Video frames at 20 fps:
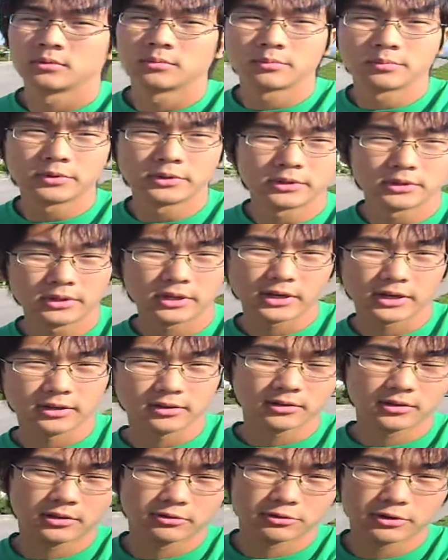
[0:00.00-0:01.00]
But yeah,
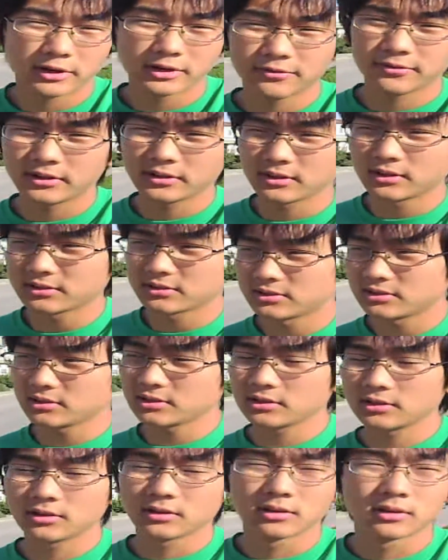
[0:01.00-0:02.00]
try to find that
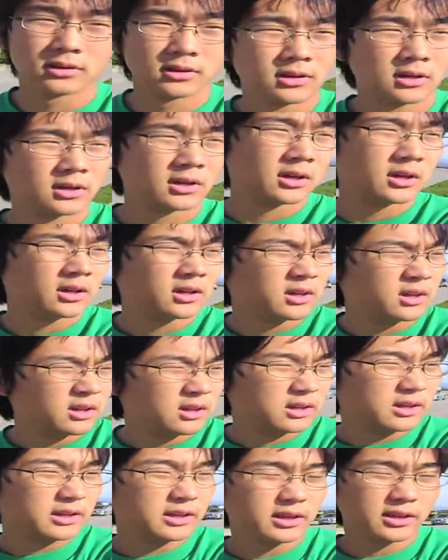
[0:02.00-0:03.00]
C,
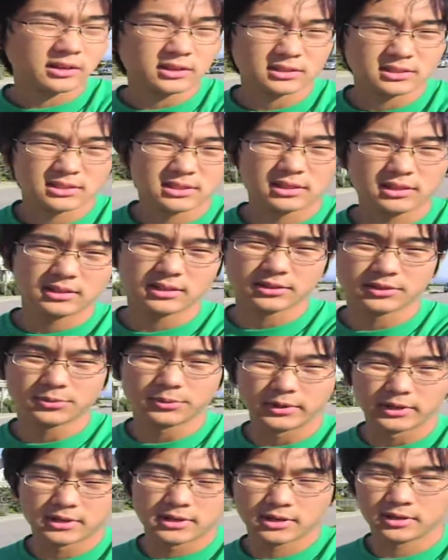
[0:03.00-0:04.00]
and I'll see you next
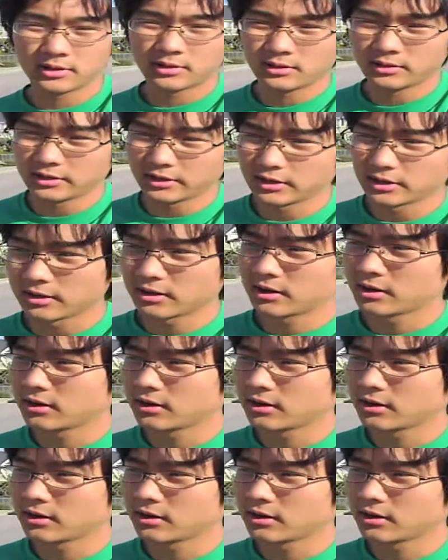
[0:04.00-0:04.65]
week. Later.